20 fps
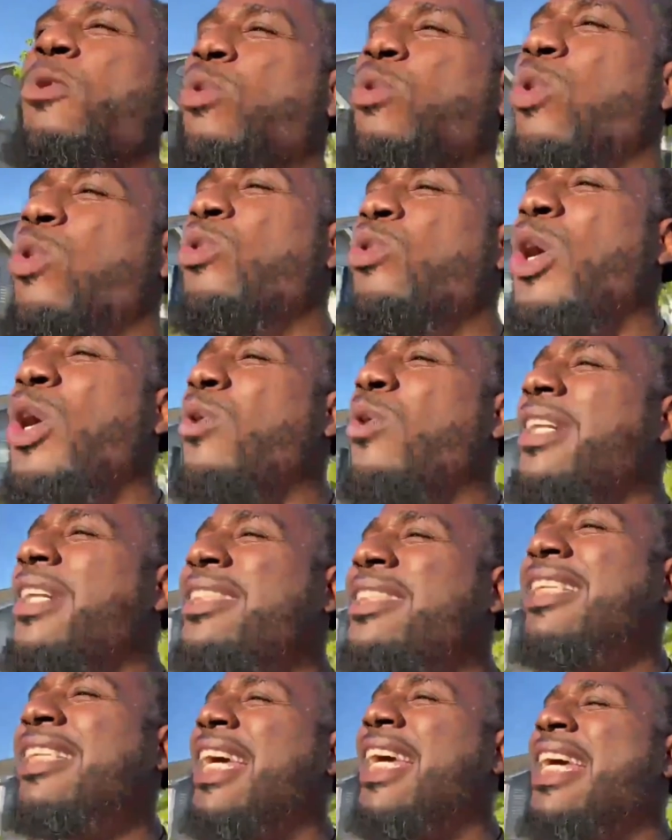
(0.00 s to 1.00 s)
who don't
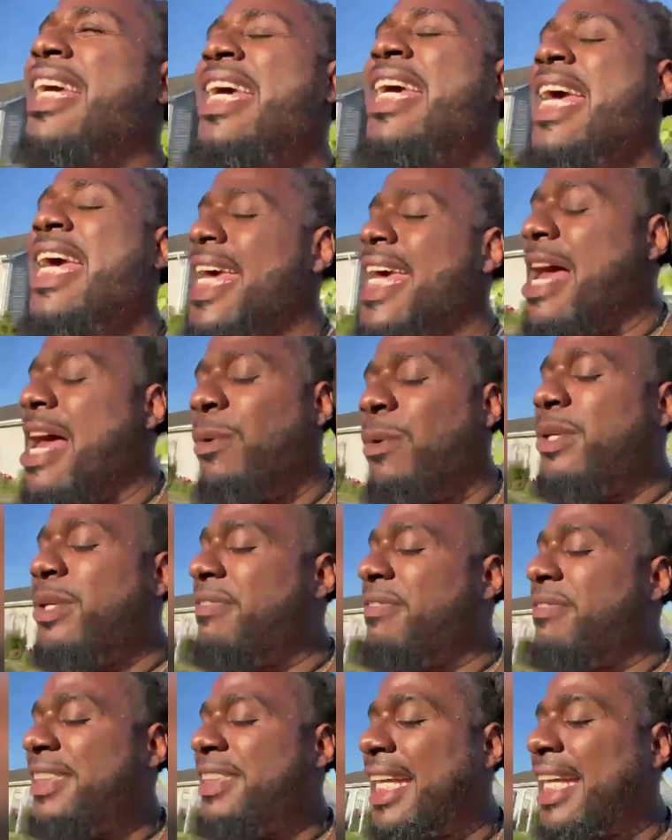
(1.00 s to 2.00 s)
understand. And I won't even
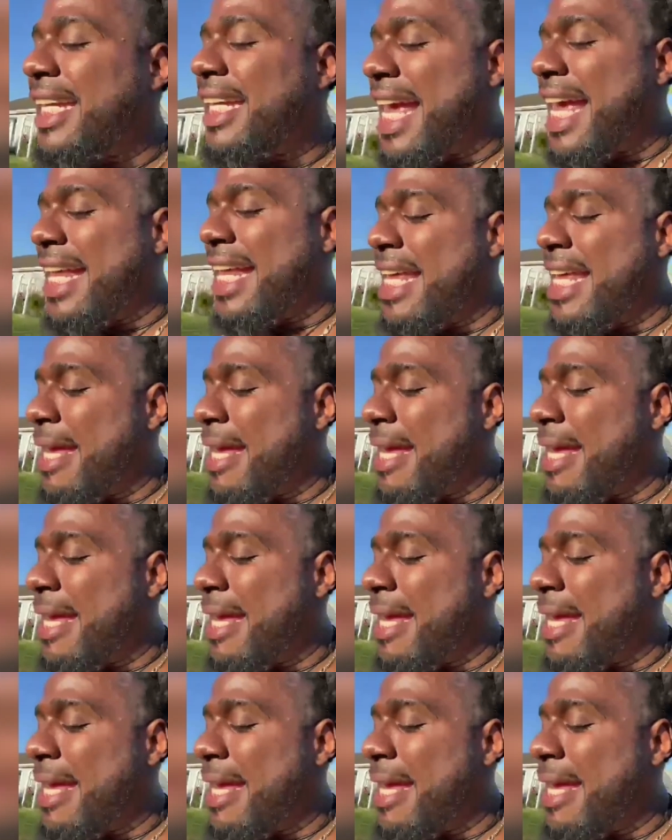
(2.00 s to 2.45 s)
say a guy's name,